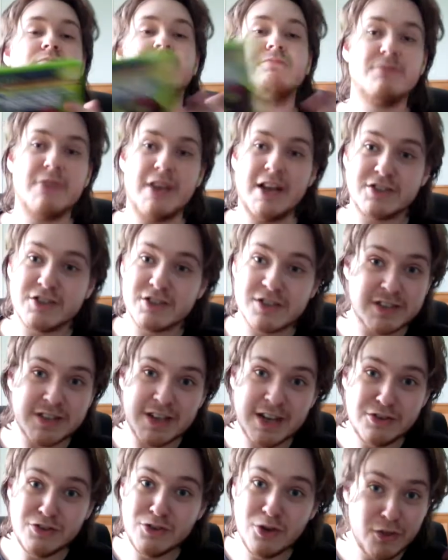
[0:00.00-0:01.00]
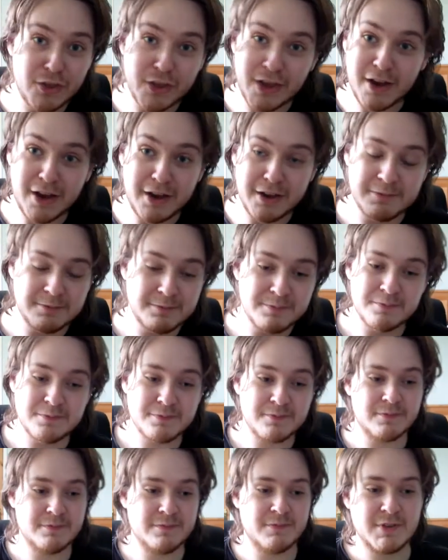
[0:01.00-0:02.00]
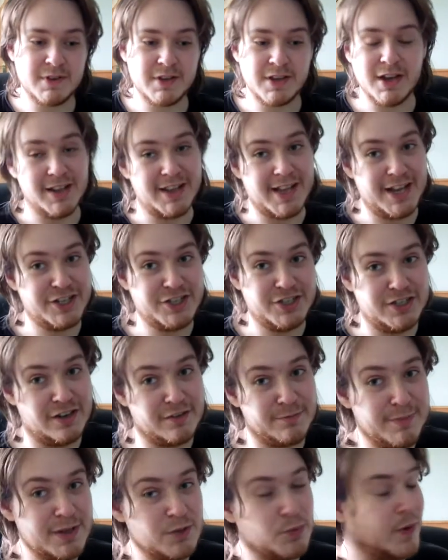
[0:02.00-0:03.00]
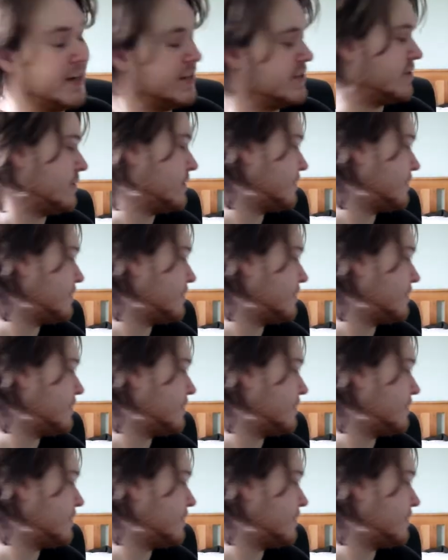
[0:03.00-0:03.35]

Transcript: yeah, just another collection of Midway stuff.